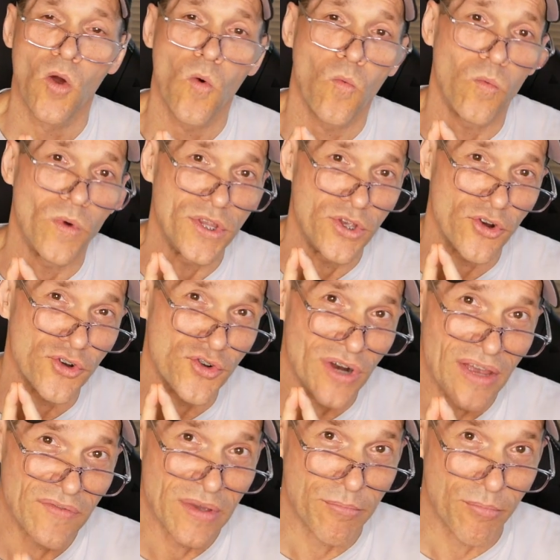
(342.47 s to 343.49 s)
When you're
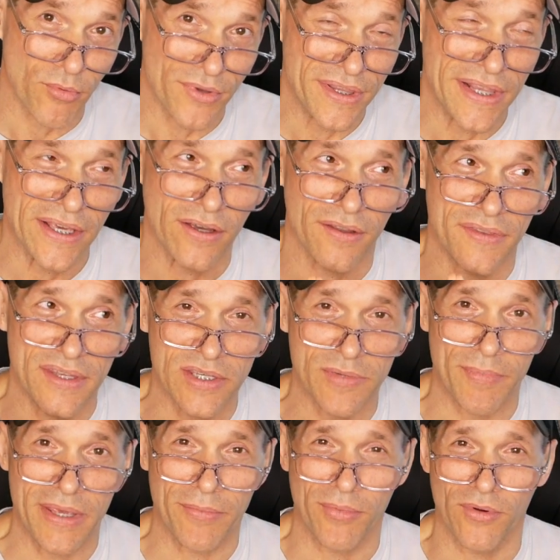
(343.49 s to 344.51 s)
driving breathing on these
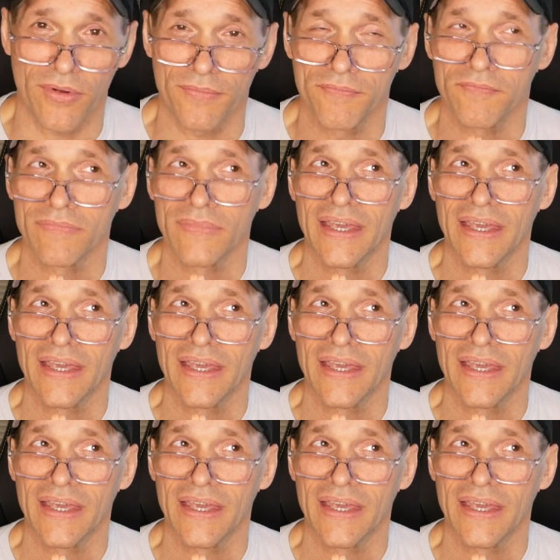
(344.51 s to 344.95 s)
people,